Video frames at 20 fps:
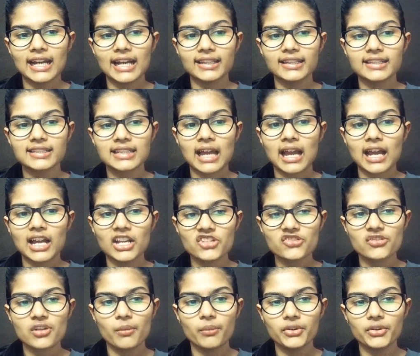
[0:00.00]
and this
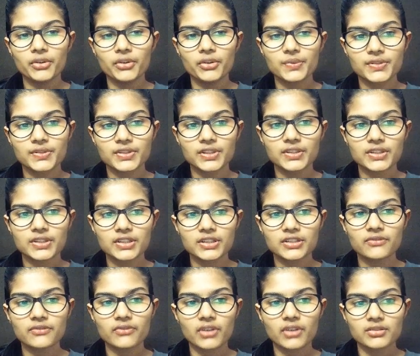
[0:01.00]
hash number is
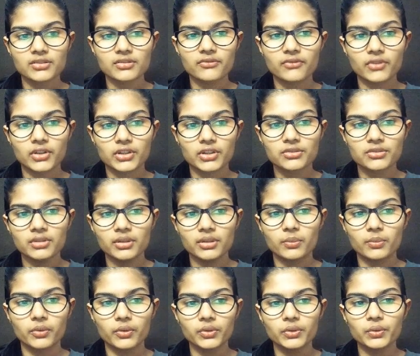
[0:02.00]
presented in front of
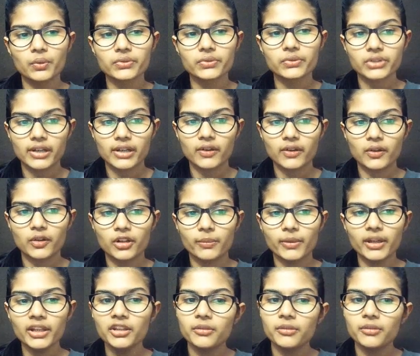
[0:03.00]
whatsoever, those are
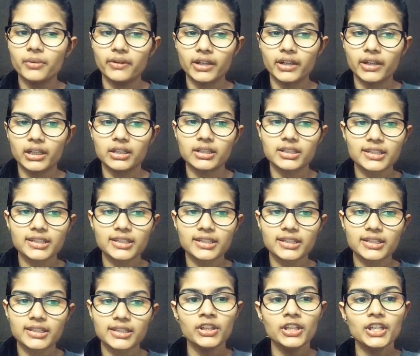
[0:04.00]
all my numericals.
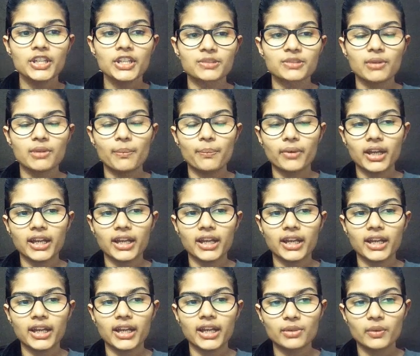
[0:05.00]
So my
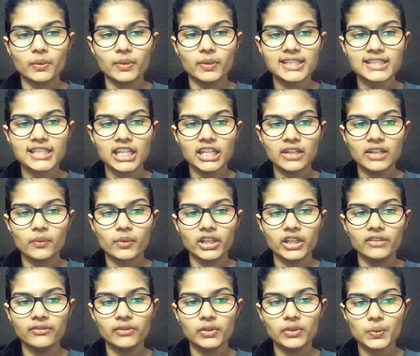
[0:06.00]
price, my rating,
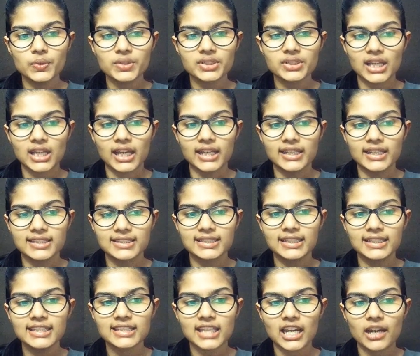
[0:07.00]
review, size,
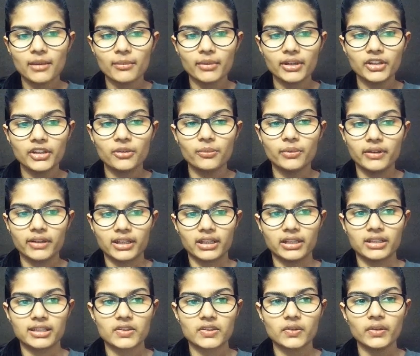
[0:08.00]
these are my
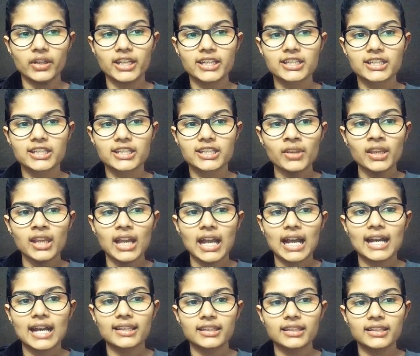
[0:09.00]
numericals, right?
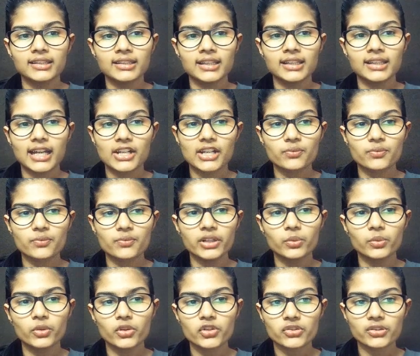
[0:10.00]
And then the
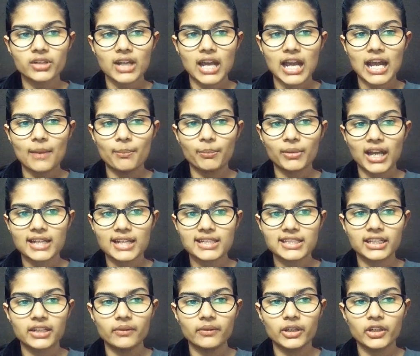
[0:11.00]
Android version, app
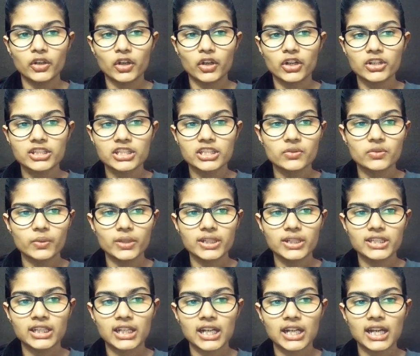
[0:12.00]
category, content
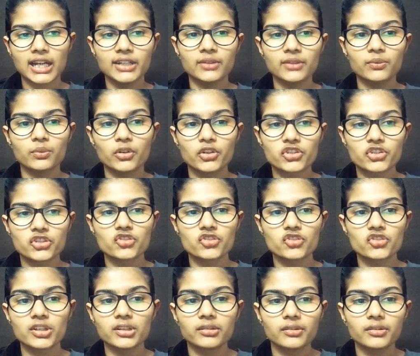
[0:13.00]
rating, current
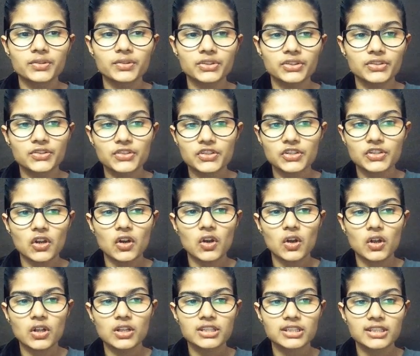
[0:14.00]
version, genus,
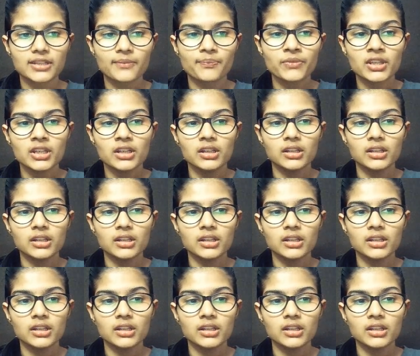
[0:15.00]
installs,